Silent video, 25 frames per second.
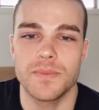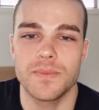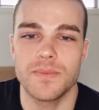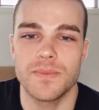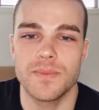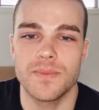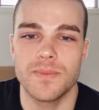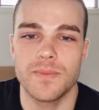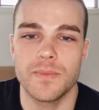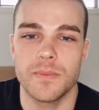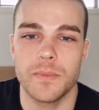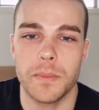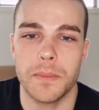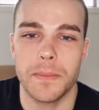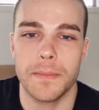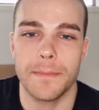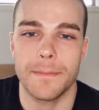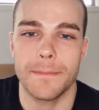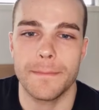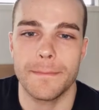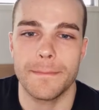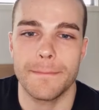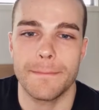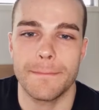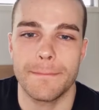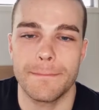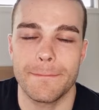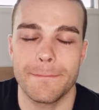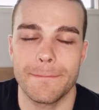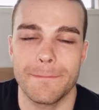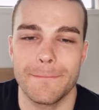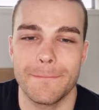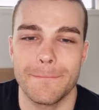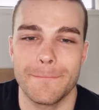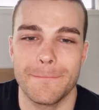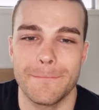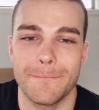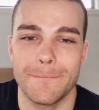
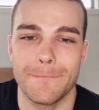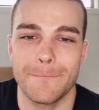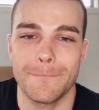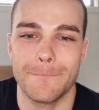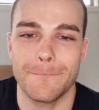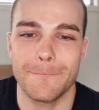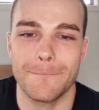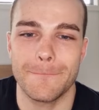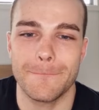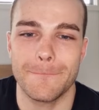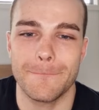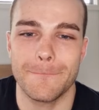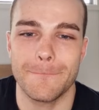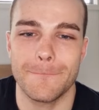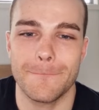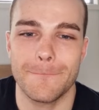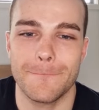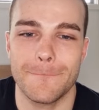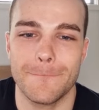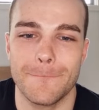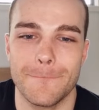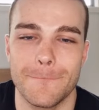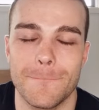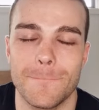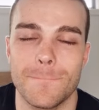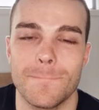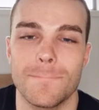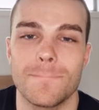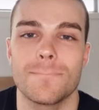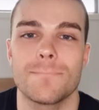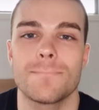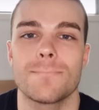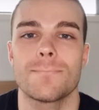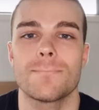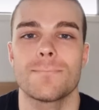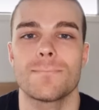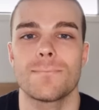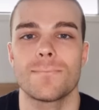
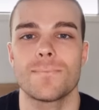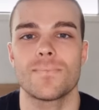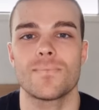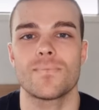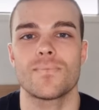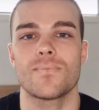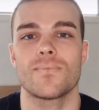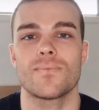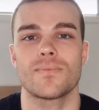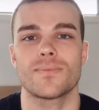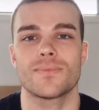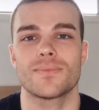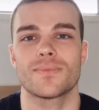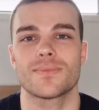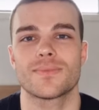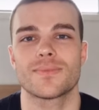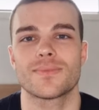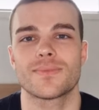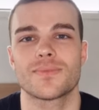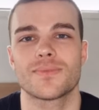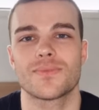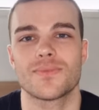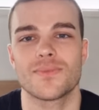[no speech]